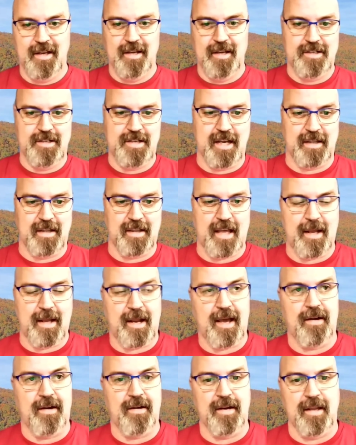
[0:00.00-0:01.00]
check that
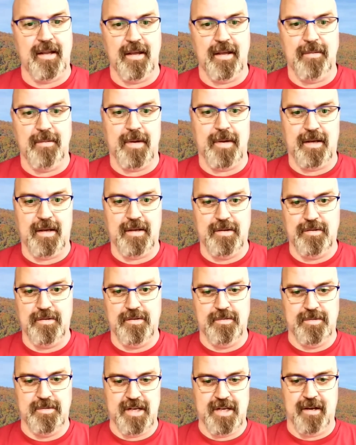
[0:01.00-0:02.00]
out in my
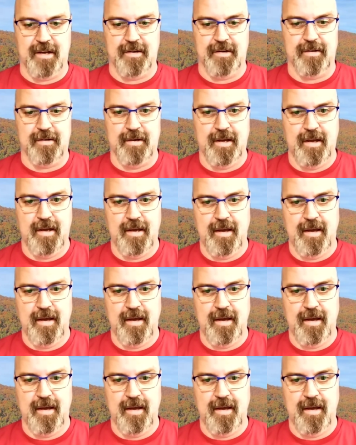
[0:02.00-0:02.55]
YouTube channel.